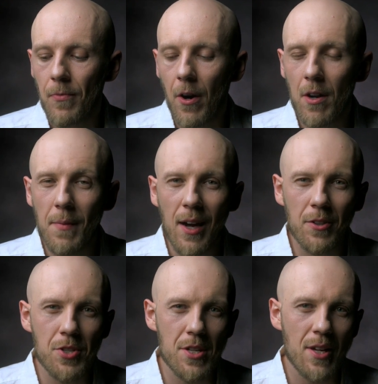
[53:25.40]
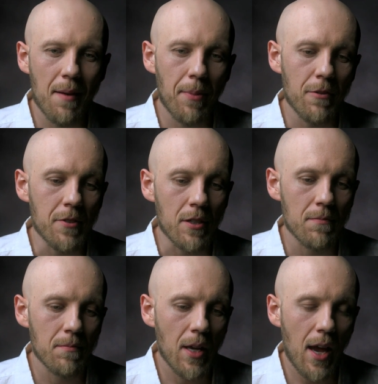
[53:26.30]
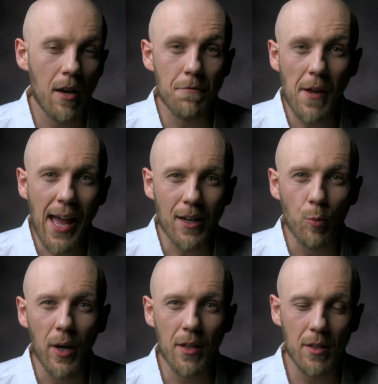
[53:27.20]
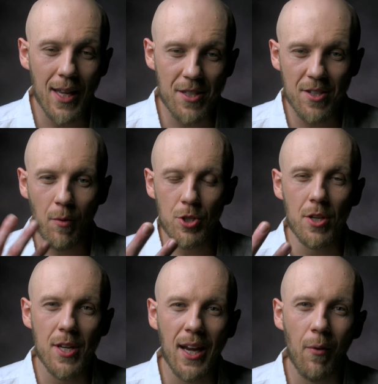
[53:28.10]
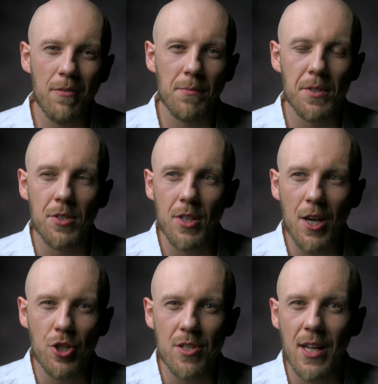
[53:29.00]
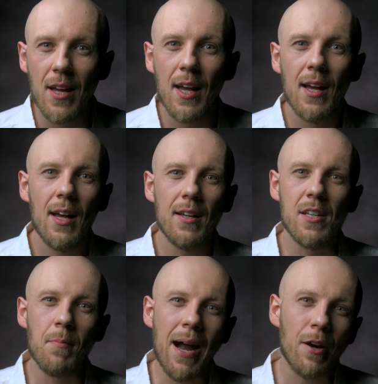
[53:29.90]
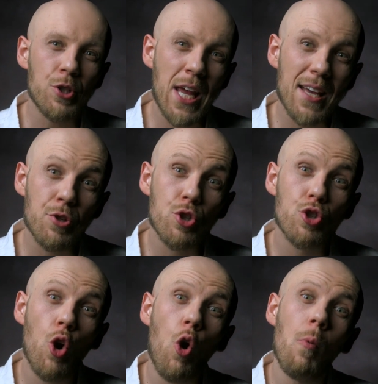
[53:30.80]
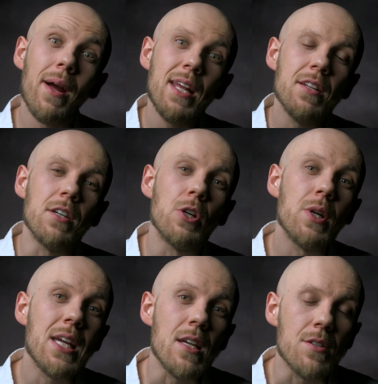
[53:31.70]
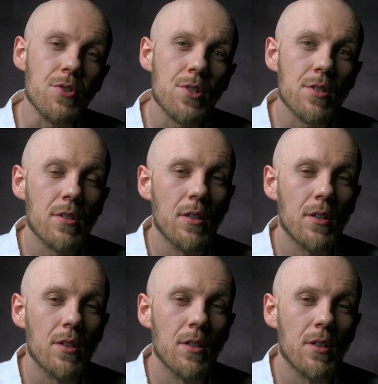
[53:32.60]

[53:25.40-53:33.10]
Our democracy is not perfect. And in fact, one of the lessons I want you to take away from this discussion is that democracy has so many degrees.